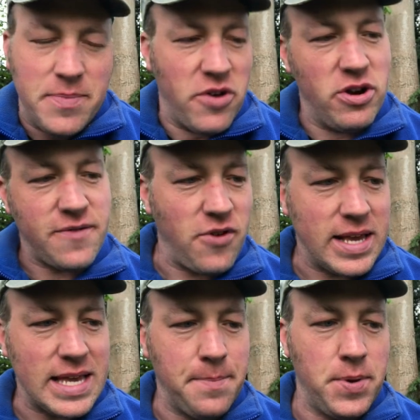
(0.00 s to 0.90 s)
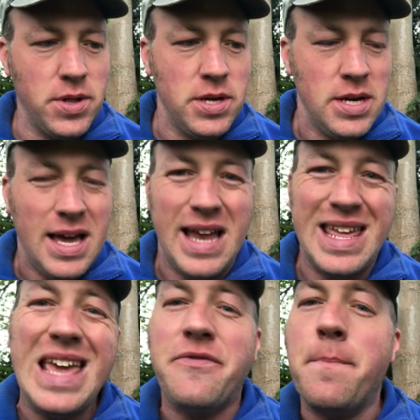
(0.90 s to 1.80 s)
burrows, for example, and
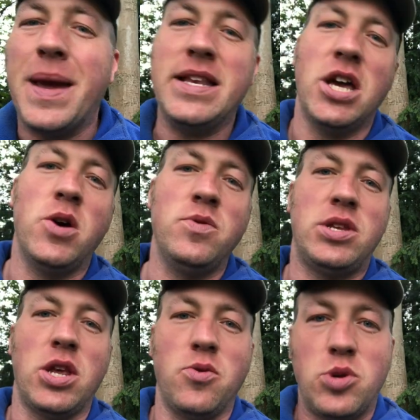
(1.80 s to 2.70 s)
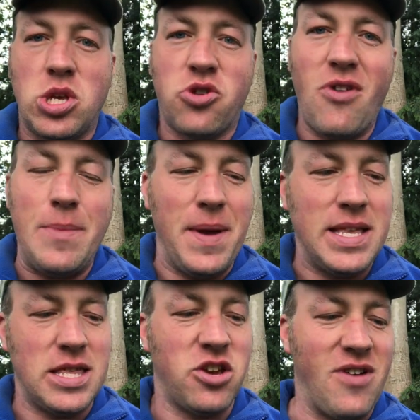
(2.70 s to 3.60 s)
even been known to scrape
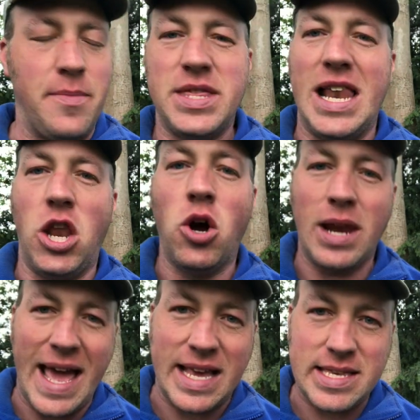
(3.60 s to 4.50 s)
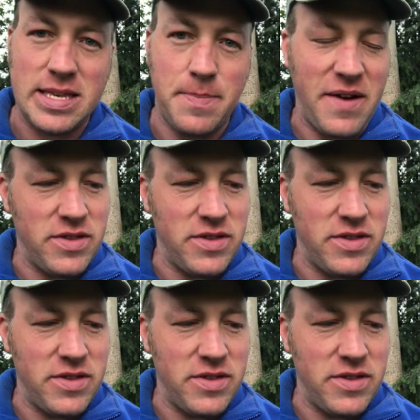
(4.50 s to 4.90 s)
into the ground with their long legs to bury